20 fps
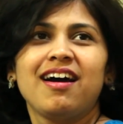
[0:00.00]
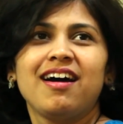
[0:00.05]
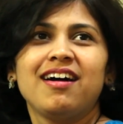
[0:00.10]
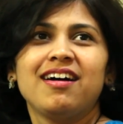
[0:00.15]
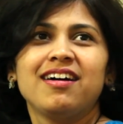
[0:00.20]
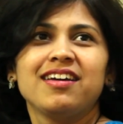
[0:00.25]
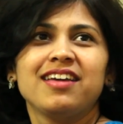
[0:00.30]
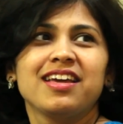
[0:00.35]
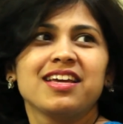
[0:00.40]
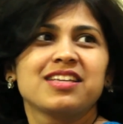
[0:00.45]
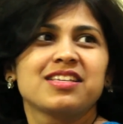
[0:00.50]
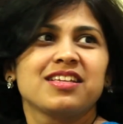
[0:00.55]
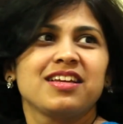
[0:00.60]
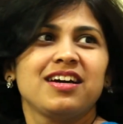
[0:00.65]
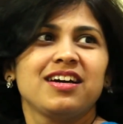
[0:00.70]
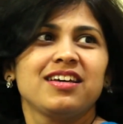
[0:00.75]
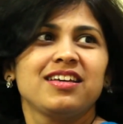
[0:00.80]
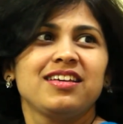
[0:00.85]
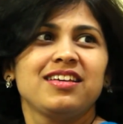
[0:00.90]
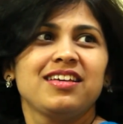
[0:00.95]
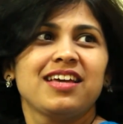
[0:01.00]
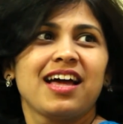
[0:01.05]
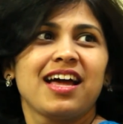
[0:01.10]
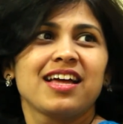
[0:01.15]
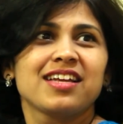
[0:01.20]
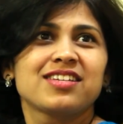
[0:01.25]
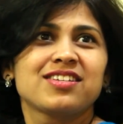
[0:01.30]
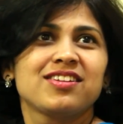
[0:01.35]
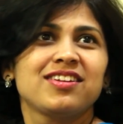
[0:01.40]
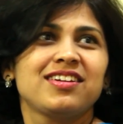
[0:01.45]
I
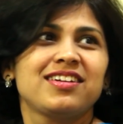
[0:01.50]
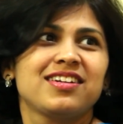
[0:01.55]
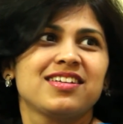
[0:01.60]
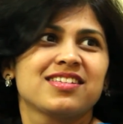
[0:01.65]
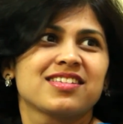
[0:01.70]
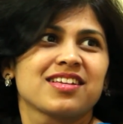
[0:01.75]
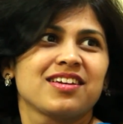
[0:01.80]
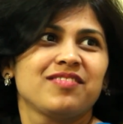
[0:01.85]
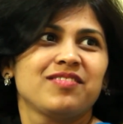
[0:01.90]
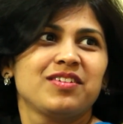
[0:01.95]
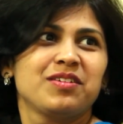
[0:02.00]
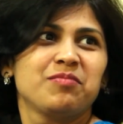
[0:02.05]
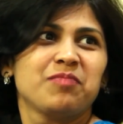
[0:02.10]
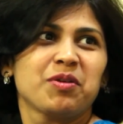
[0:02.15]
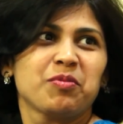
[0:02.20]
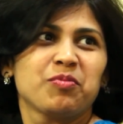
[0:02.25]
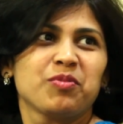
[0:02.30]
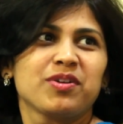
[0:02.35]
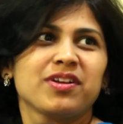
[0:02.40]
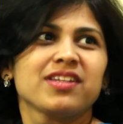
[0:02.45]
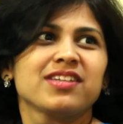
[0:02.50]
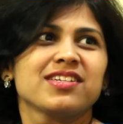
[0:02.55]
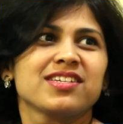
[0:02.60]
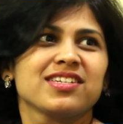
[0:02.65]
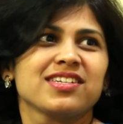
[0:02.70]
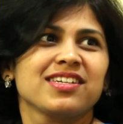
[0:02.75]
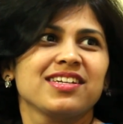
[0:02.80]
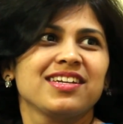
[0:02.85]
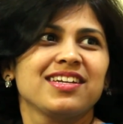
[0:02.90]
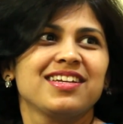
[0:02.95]
actually discovered my
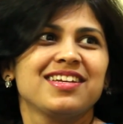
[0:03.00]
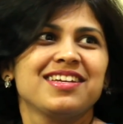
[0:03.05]
potential.